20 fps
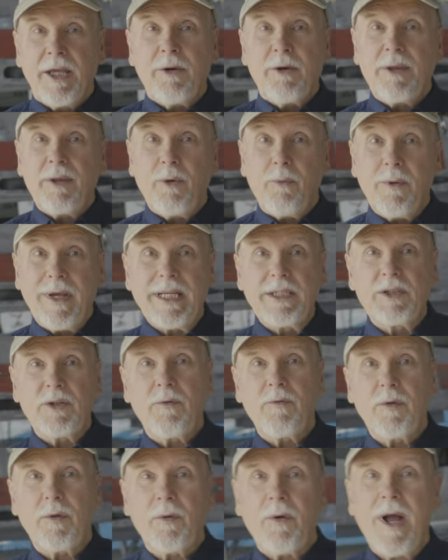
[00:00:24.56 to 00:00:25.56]
Here at the Wings
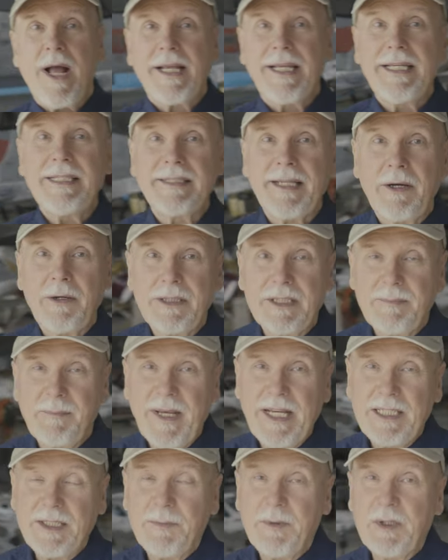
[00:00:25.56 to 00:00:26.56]
Over the Rockies Air and
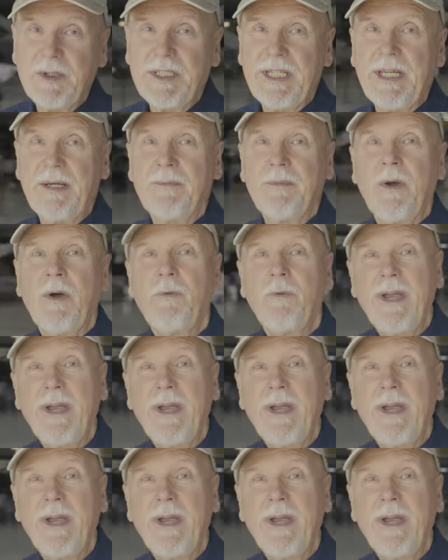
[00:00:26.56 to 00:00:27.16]
Space Museum,